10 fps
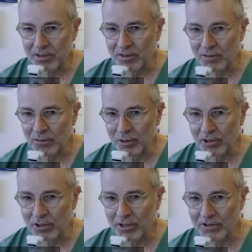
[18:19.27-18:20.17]
in 4
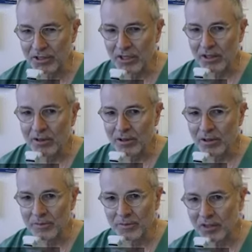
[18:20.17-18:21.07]
years
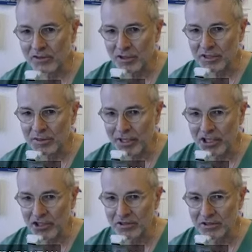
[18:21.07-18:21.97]
13
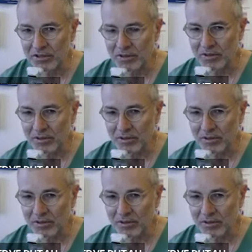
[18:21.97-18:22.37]
patients